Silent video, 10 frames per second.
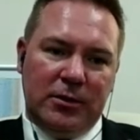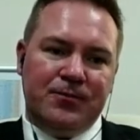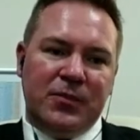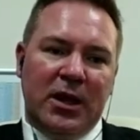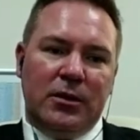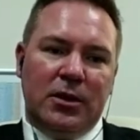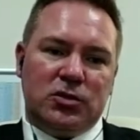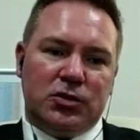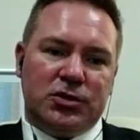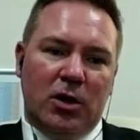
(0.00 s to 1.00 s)
there's
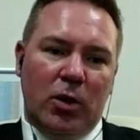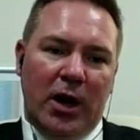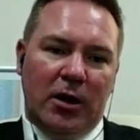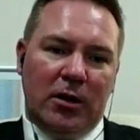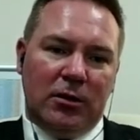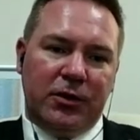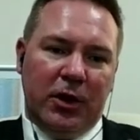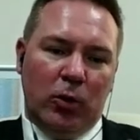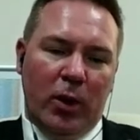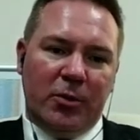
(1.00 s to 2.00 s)
also health and
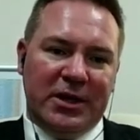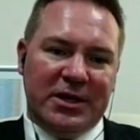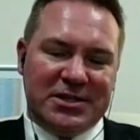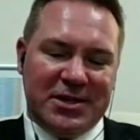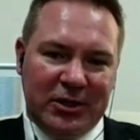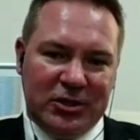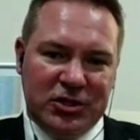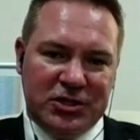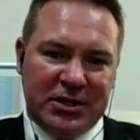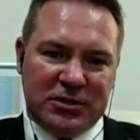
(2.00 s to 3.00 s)
well-being strategies that's
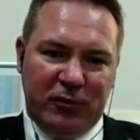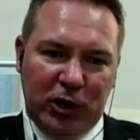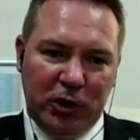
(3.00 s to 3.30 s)
followed.